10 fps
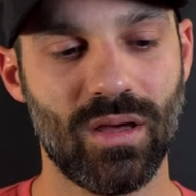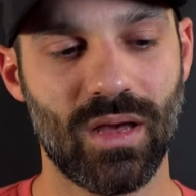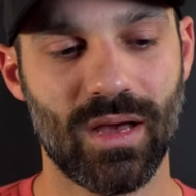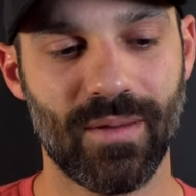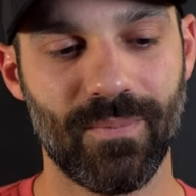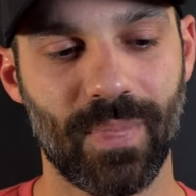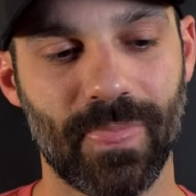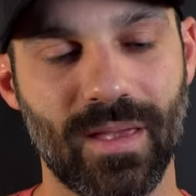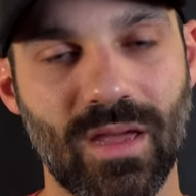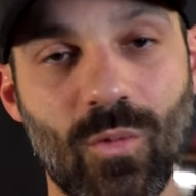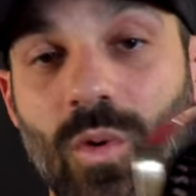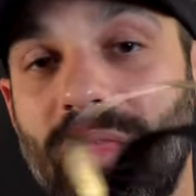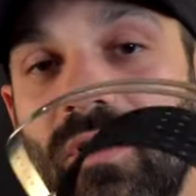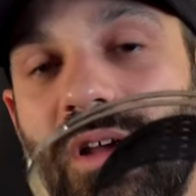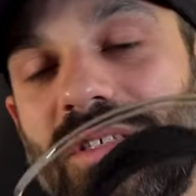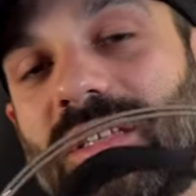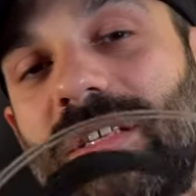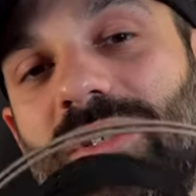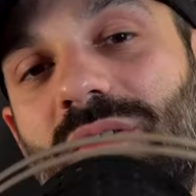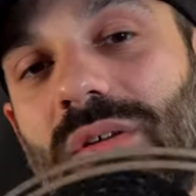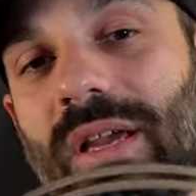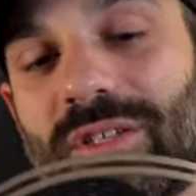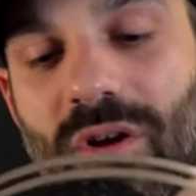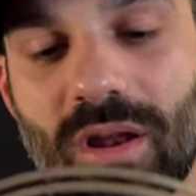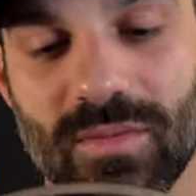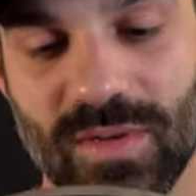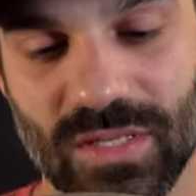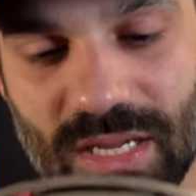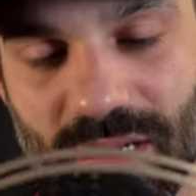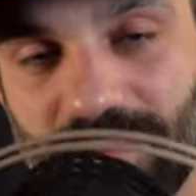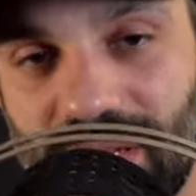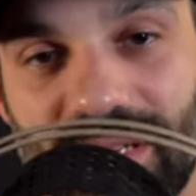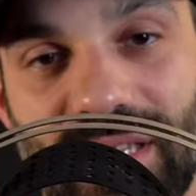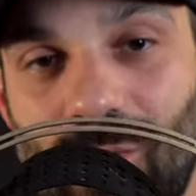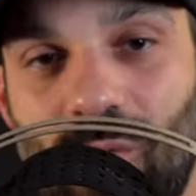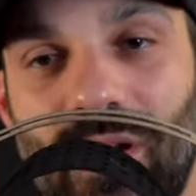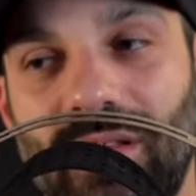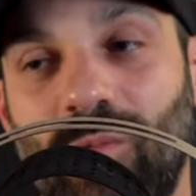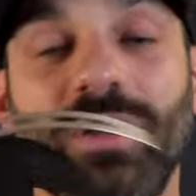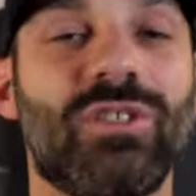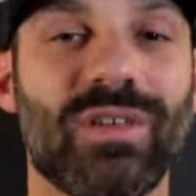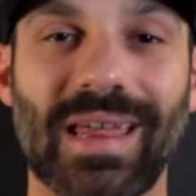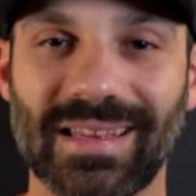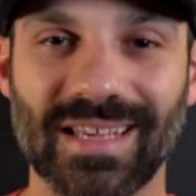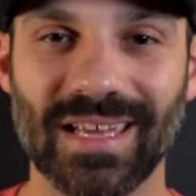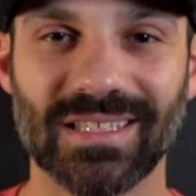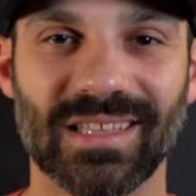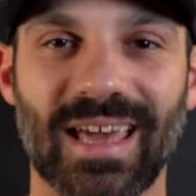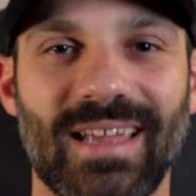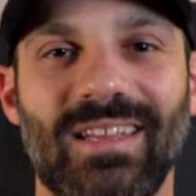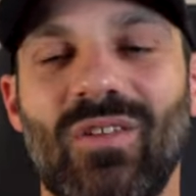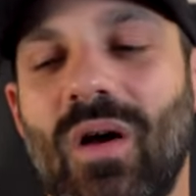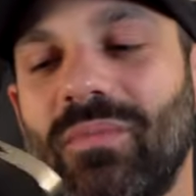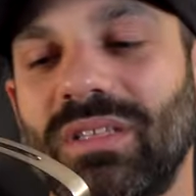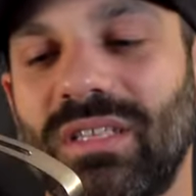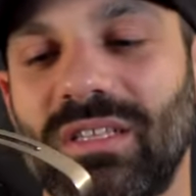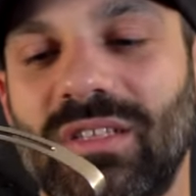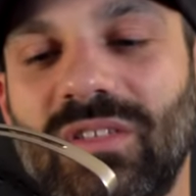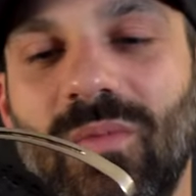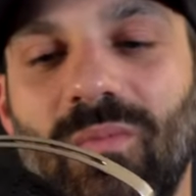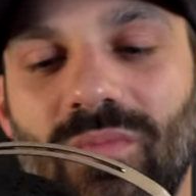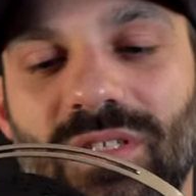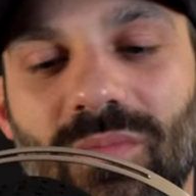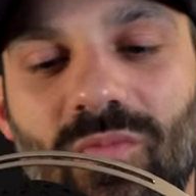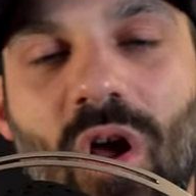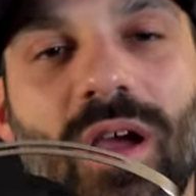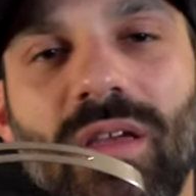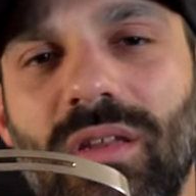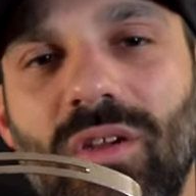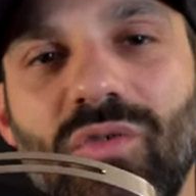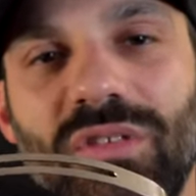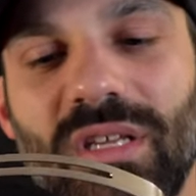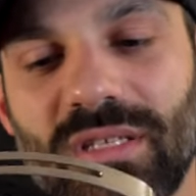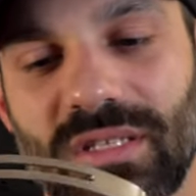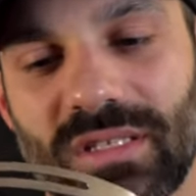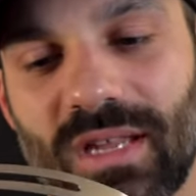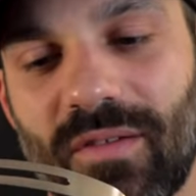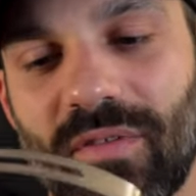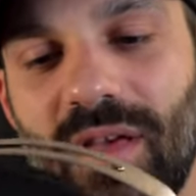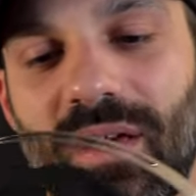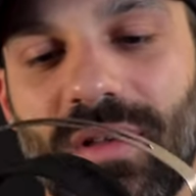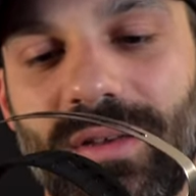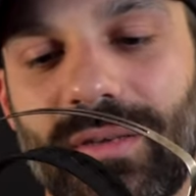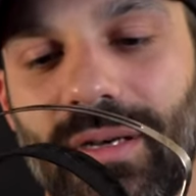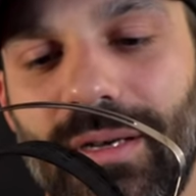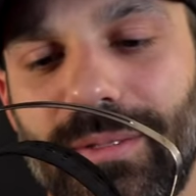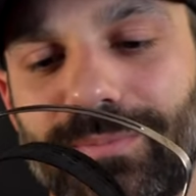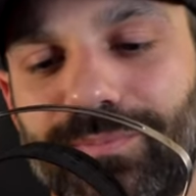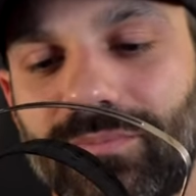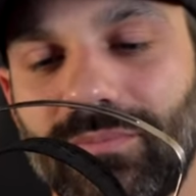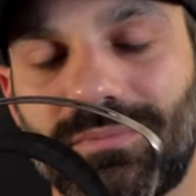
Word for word: um, whether I was listening to electronic music because I wanted, once you get a taste of that, you know, I'm listening to some some rock and acoustics and stuff. Um,